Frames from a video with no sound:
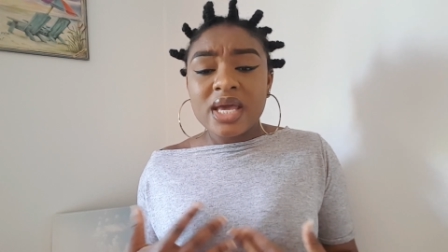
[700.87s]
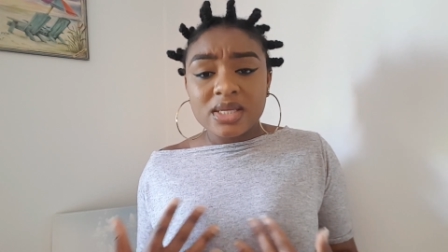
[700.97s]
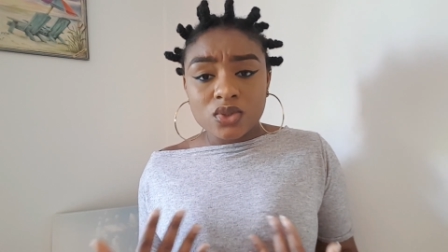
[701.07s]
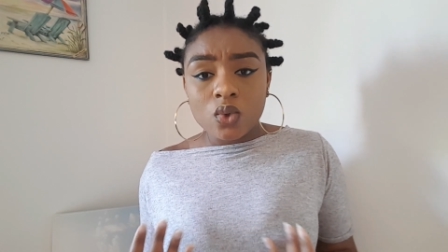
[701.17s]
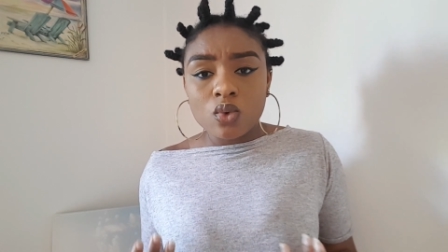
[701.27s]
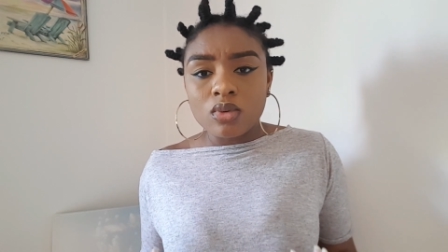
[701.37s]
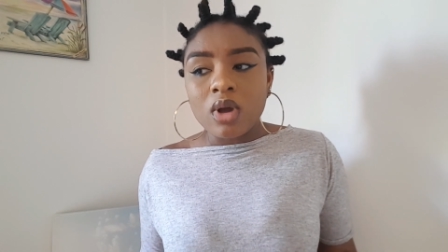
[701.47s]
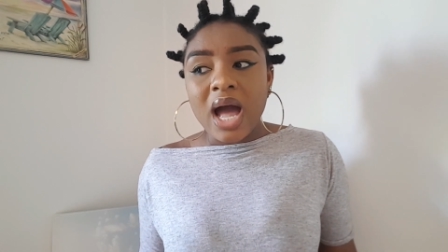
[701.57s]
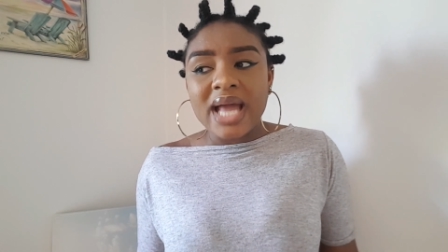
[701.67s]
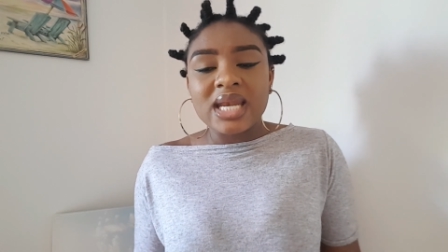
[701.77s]

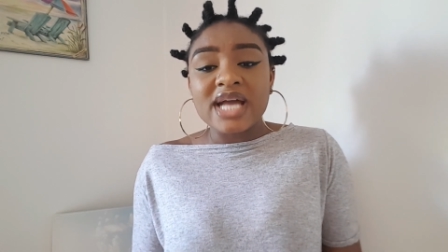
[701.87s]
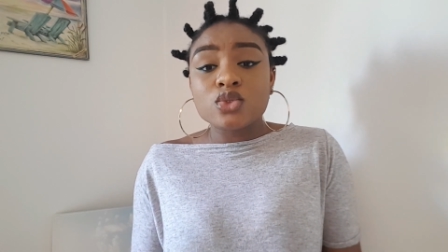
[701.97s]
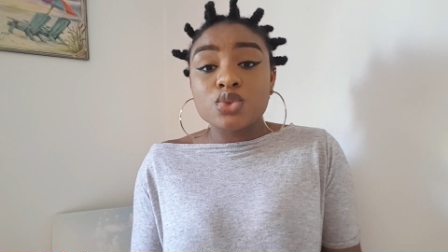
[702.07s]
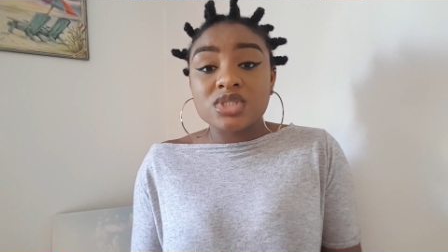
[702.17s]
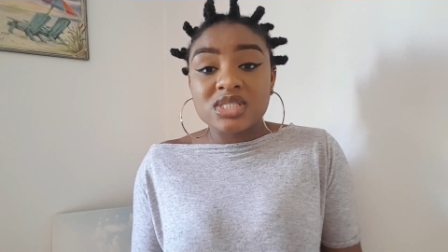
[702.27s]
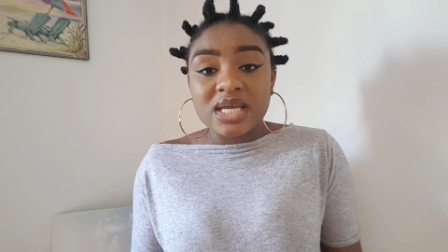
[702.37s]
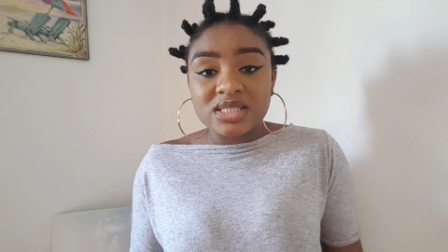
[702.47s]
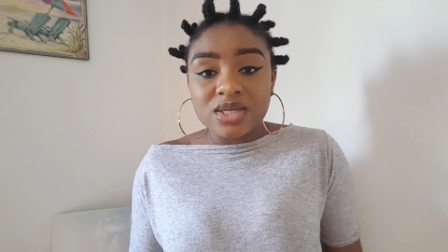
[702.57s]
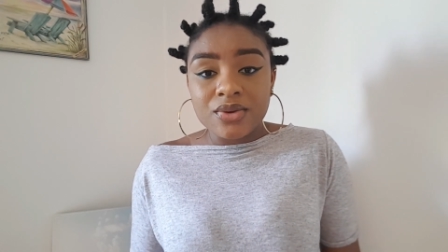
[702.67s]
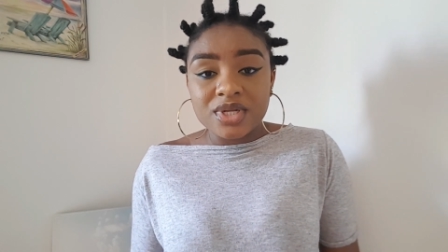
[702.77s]
So I like to
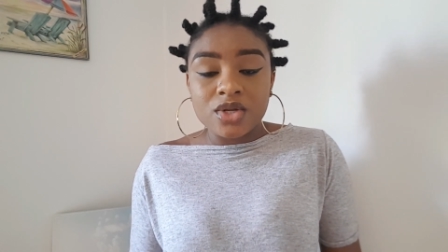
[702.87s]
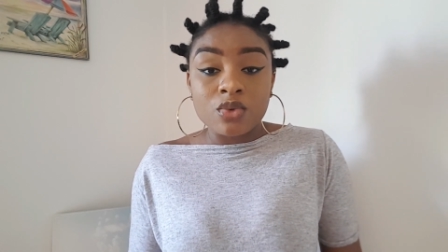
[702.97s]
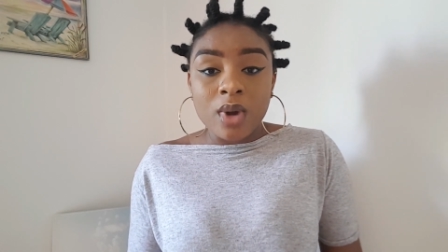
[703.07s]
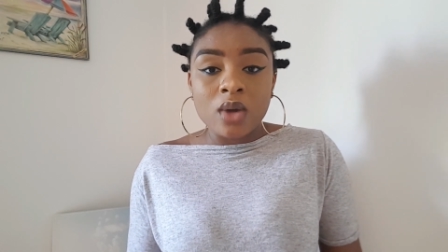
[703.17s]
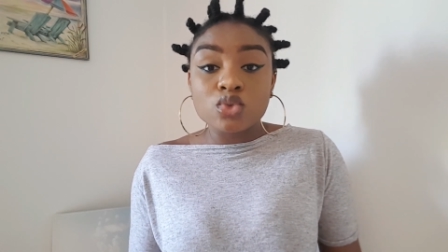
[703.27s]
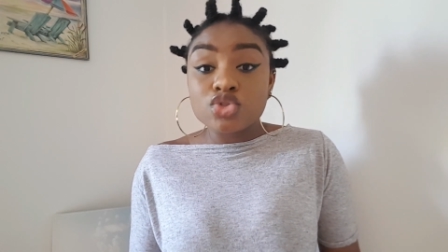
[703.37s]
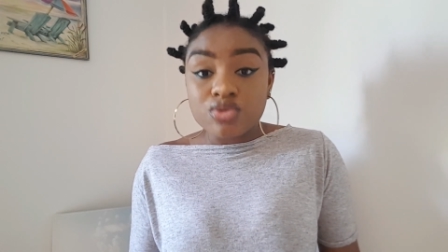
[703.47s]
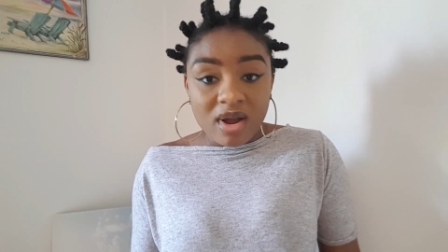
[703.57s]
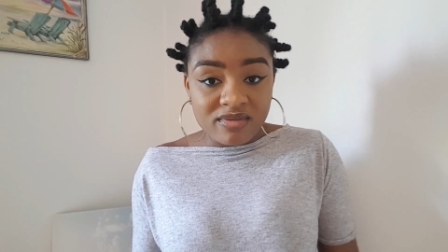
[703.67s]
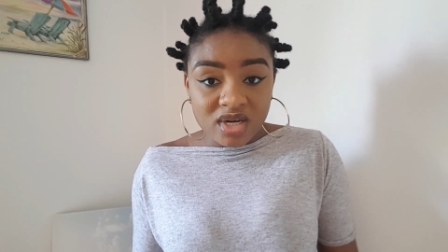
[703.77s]
center it around
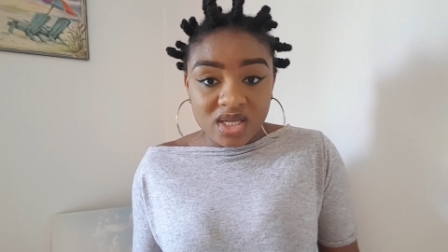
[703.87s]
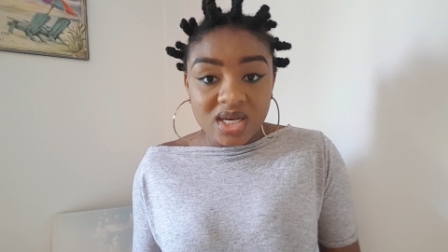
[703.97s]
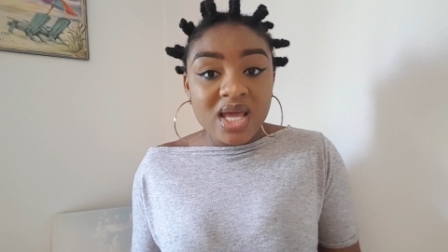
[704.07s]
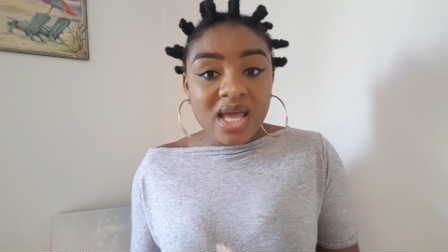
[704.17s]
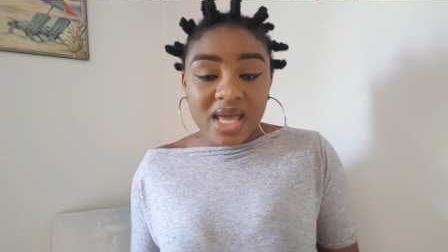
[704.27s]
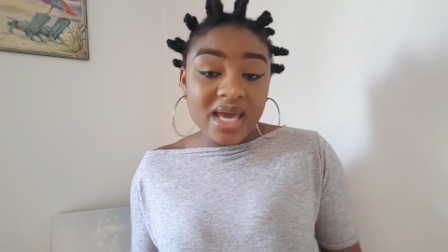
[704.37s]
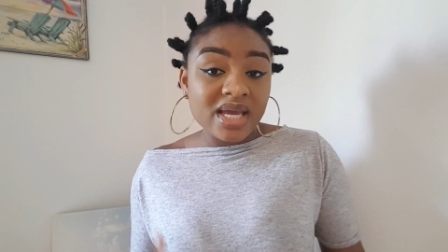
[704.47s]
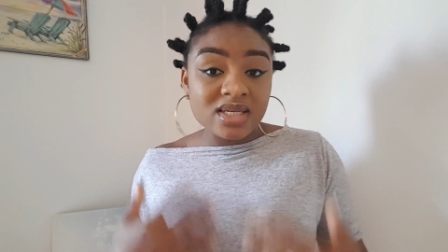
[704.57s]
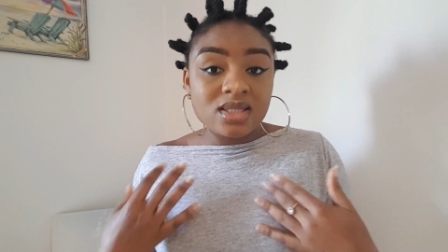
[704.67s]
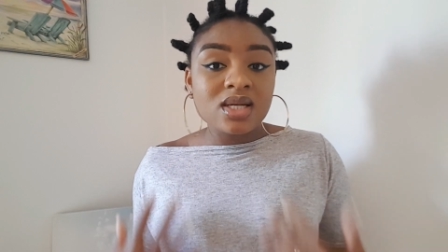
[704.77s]
traveling
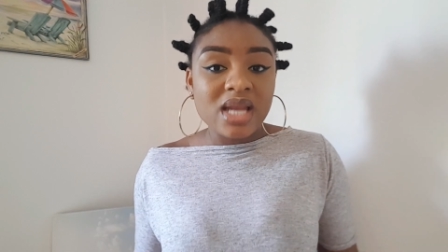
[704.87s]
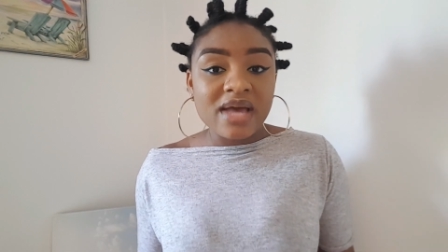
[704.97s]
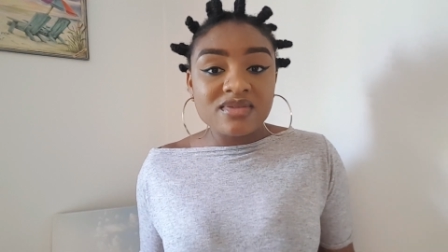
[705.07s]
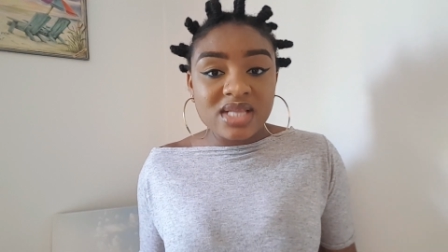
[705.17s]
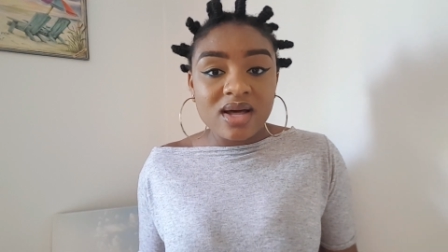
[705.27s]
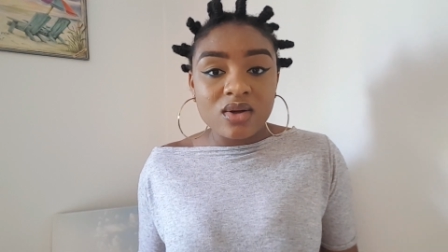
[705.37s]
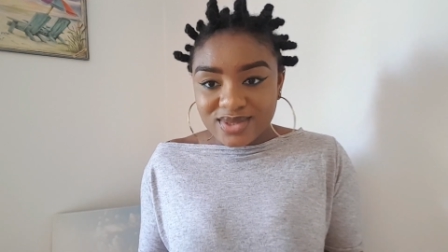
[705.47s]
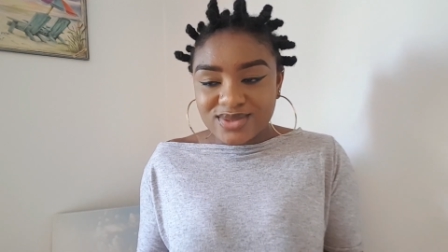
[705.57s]
and lifestyle.